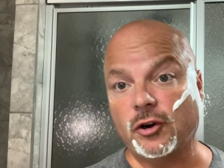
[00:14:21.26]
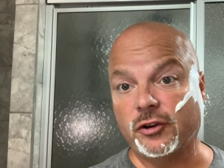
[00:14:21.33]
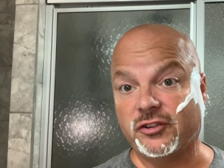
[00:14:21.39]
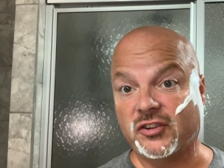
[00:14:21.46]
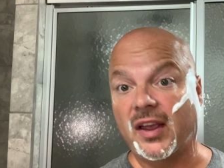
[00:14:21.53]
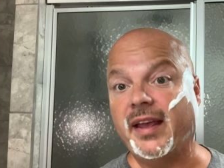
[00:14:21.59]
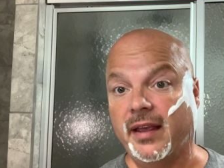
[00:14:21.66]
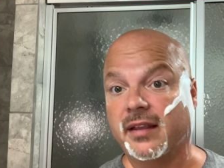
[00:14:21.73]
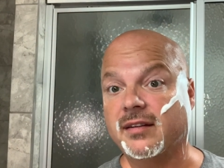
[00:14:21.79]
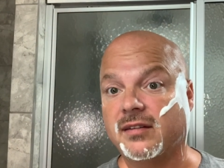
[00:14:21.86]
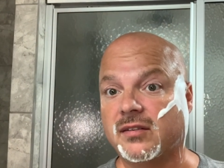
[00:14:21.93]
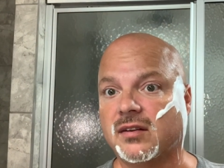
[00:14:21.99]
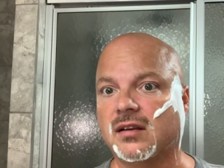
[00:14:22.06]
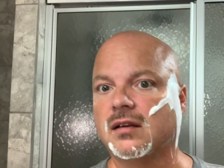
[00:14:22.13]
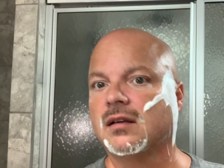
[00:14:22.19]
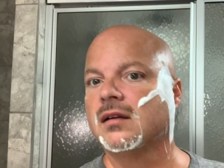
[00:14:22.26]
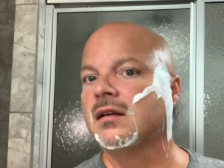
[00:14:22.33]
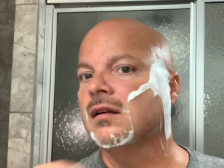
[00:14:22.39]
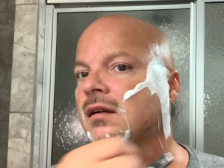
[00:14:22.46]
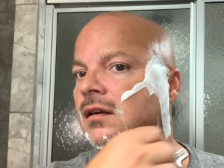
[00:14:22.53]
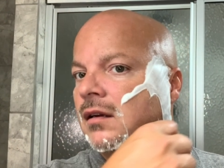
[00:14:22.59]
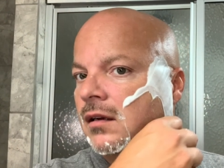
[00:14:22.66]
says
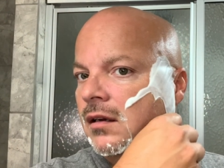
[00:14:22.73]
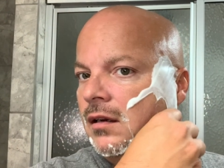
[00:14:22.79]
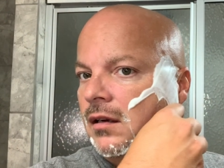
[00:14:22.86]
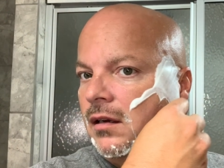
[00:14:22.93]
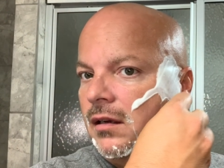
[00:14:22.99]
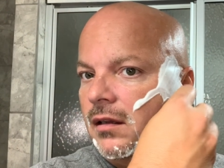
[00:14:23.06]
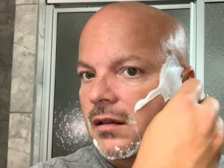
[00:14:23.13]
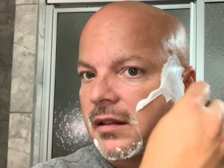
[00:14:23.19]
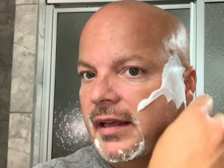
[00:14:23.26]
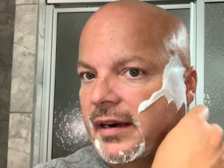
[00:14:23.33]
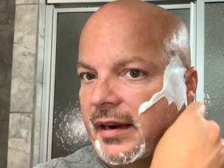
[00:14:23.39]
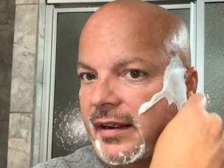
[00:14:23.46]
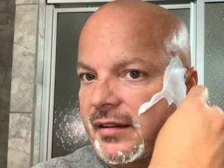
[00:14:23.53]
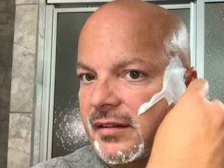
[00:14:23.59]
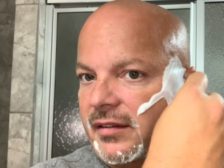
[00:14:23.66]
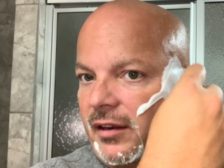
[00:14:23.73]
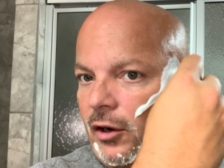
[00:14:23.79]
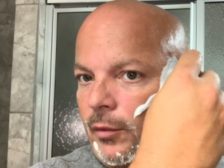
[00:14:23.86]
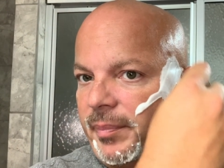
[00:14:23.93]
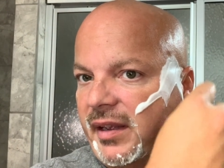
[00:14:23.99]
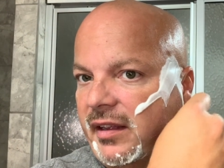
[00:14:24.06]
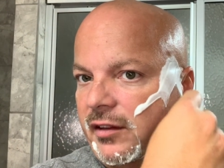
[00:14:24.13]
that a
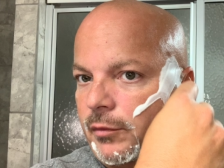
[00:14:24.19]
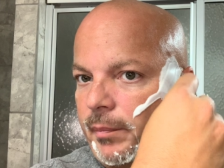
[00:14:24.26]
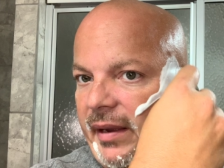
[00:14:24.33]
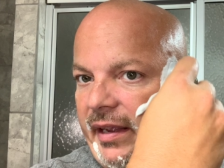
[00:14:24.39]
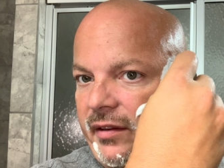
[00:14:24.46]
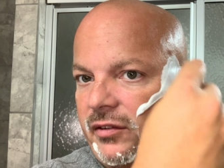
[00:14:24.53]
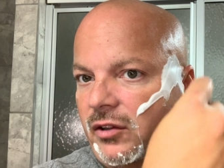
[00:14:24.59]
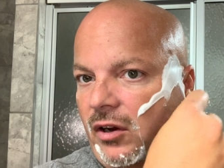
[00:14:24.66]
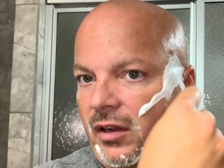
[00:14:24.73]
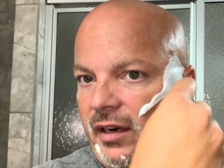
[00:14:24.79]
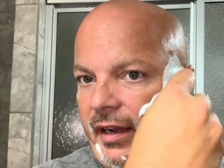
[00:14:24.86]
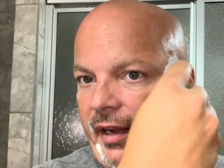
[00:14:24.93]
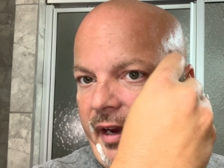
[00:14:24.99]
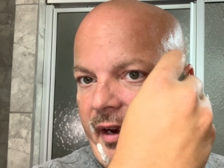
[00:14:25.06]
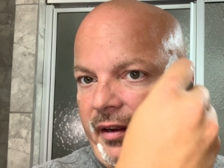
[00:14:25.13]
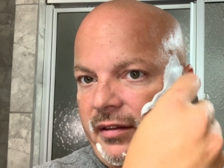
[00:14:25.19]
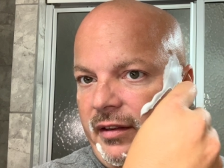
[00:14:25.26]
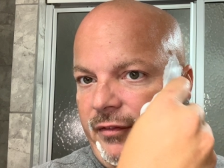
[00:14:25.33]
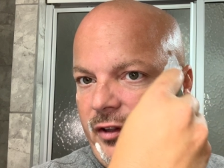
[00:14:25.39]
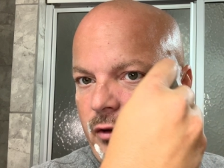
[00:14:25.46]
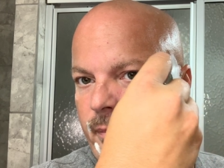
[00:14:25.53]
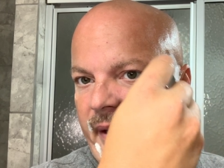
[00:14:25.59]
soap is based on X.
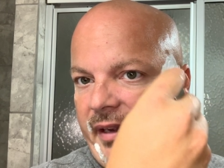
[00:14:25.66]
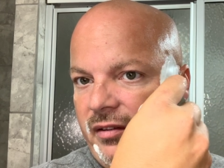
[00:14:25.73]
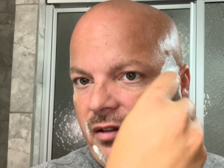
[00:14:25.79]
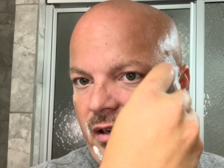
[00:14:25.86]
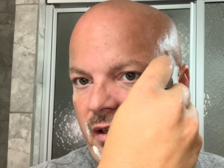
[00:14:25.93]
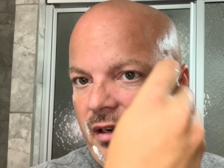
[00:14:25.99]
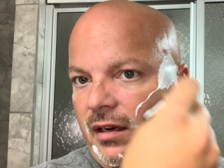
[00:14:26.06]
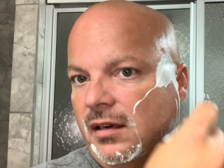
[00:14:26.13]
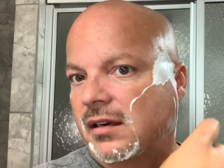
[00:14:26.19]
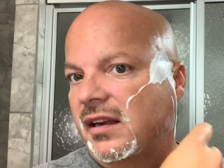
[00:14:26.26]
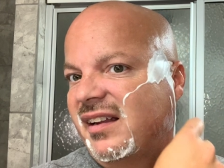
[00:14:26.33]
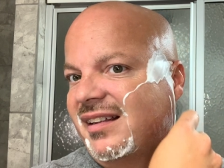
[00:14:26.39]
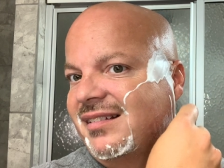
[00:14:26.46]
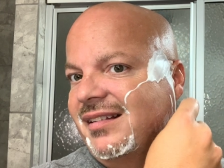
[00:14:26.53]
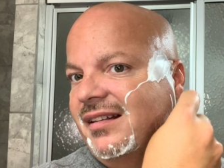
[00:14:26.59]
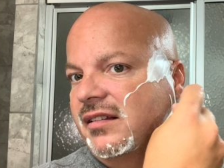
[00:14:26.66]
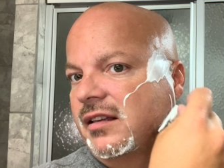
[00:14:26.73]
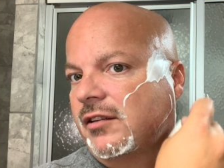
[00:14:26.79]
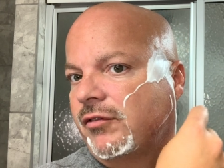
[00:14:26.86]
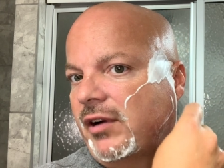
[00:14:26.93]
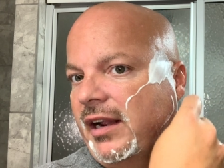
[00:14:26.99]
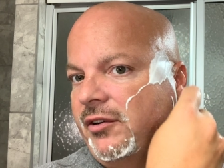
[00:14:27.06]
If it's based on an
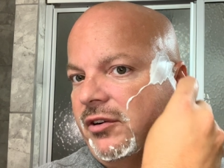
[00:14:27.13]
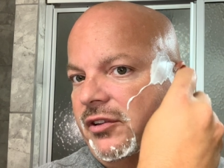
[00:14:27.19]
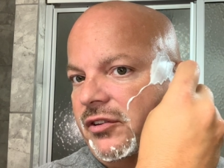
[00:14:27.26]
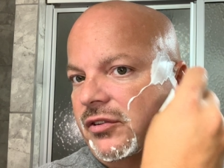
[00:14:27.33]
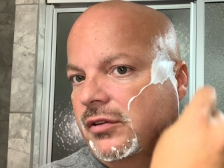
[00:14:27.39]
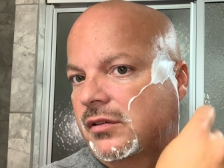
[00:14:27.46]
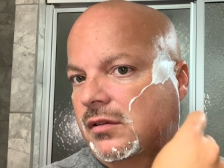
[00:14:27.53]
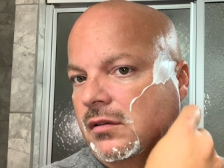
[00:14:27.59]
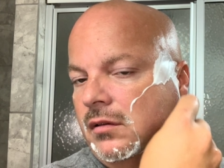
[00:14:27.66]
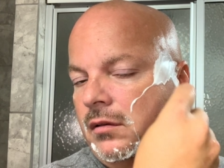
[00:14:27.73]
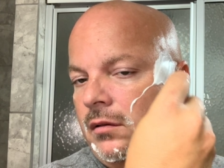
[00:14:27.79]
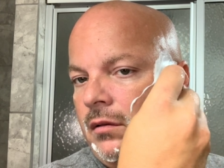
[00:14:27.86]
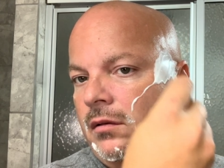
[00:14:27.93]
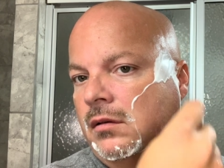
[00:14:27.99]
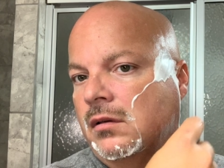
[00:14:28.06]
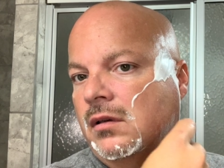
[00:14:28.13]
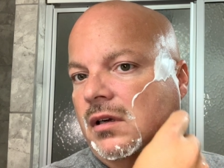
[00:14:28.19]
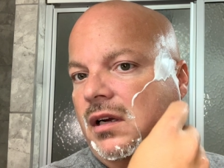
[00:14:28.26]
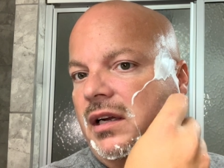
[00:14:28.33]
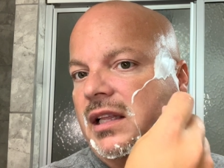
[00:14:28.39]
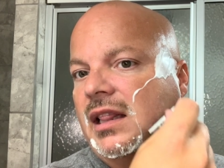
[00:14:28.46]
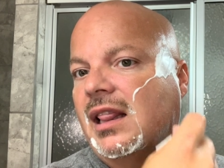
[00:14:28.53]
existing fragrance,
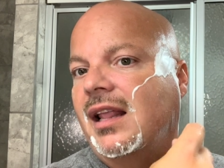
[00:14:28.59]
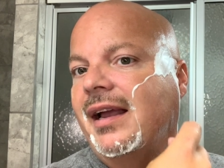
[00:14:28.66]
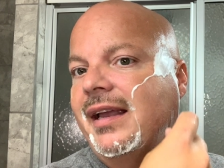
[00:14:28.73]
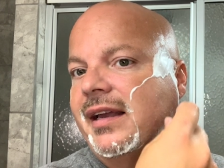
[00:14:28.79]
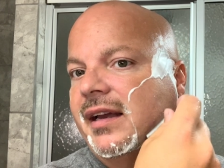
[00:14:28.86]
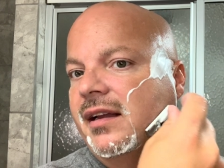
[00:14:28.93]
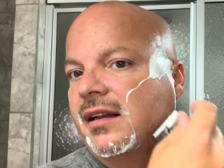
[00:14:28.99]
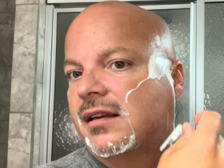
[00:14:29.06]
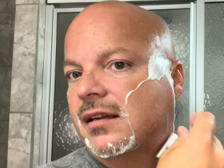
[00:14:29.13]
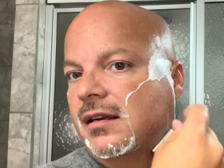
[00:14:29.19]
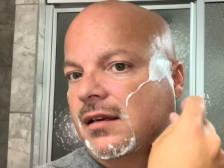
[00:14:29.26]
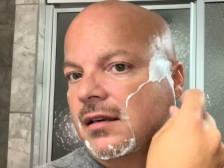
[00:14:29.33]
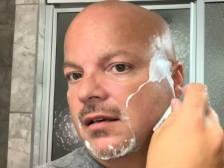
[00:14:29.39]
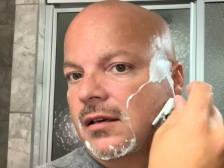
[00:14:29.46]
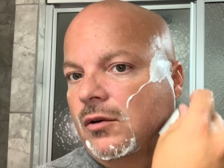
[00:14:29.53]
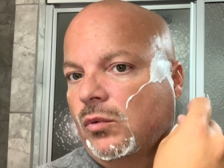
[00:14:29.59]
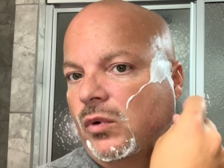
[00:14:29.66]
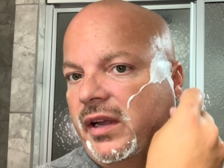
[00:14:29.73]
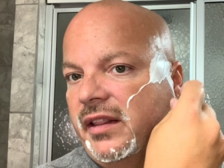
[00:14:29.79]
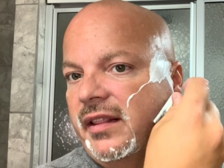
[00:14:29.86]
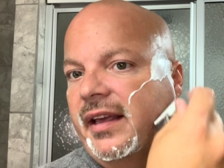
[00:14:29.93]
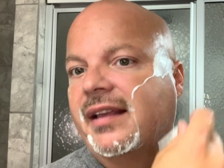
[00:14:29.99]
I like it
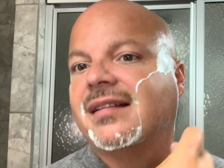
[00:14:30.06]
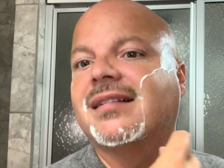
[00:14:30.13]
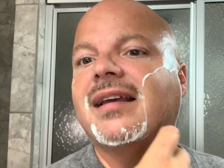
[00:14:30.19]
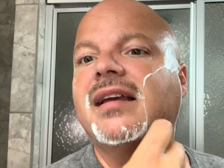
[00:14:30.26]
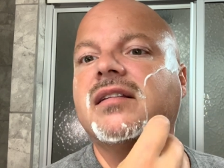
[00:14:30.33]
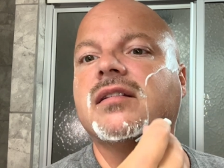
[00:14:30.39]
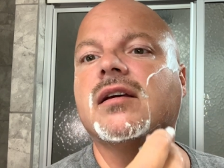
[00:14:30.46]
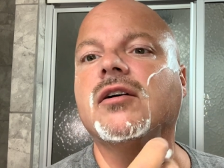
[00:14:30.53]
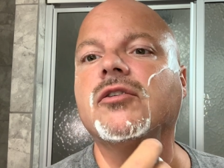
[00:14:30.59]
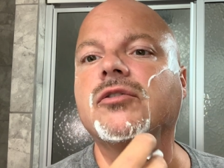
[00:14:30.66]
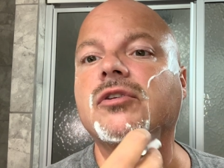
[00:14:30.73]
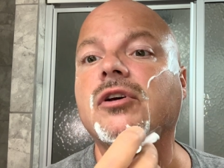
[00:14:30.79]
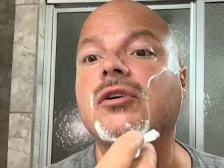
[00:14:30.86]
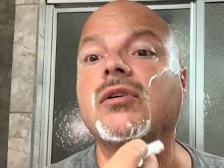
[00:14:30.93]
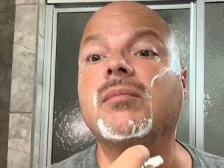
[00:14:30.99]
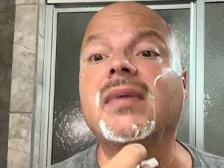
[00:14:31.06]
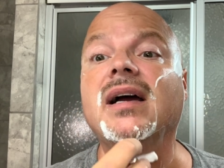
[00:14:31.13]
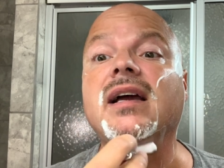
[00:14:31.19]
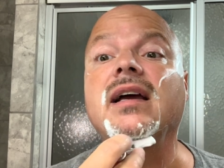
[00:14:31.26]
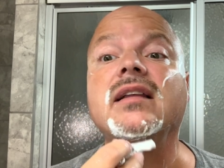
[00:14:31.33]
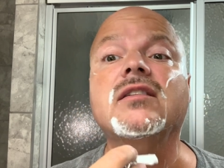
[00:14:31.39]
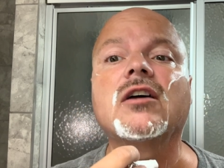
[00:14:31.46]
when they say so. So my
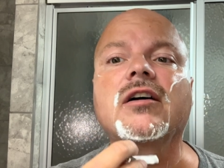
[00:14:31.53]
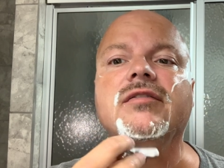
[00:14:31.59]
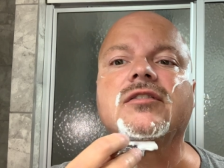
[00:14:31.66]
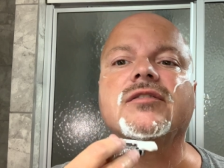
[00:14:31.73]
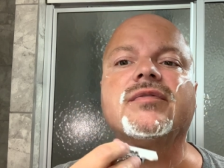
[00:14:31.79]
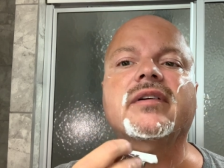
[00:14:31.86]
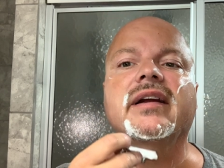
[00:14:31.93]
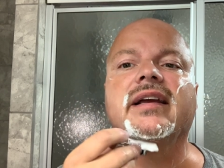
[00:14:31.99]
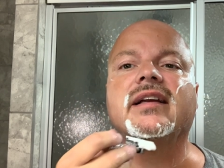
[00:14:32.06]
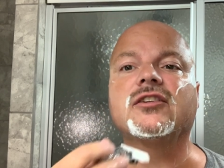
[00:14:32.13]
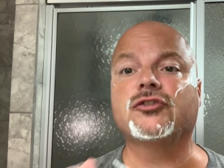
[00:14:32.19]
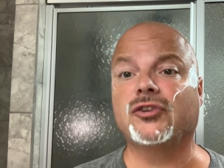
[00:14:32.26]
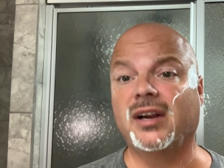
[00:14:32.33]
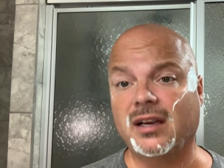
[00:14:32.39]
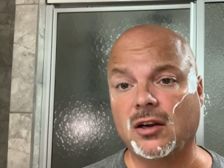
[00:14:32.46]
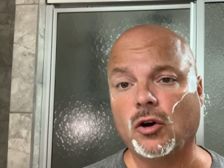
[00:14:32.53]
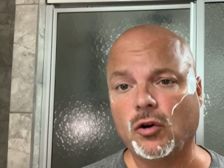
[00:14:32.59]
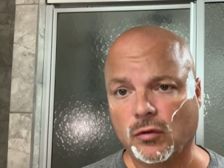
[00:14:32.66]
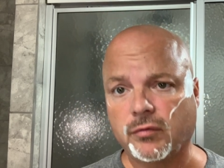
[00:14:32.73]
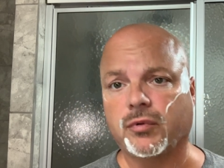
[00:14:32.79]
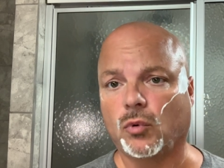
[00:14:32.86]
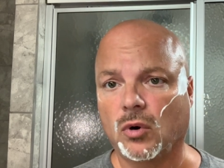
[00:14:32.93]
hat's off to Frank and Strike
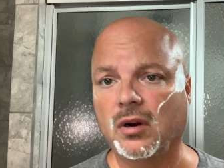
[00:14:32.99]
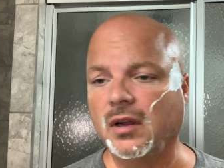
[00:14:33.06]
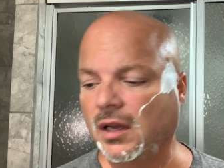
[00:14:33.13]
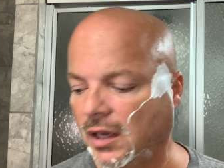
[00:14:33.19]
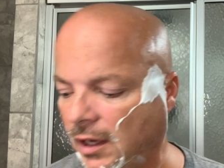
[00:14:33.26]
Gold for